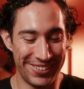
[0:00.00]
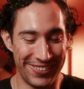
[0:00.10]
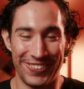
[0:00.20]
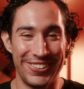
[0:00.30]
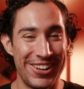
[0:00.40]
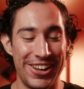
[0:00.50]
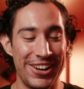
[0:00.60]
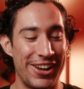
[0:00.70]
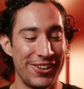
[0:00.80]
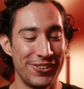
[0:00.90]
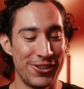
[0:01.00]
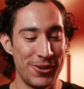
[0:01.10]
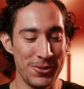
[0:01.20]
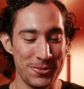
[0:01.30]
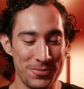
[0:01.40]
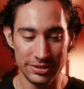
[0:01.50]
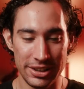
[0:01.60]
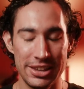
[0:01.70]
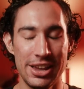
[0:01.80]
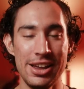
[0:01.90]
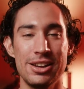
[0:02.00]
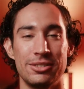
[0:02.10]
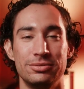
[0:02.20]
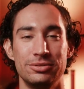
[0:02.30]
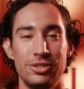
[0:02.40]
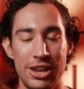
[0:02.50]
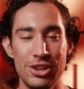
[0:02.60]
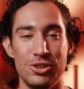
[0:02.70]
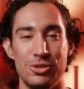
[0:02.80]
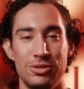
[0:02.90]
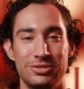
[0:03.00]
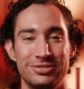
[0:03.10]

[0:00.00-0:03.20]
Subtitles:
or not, I don't know. Yeah, thank you.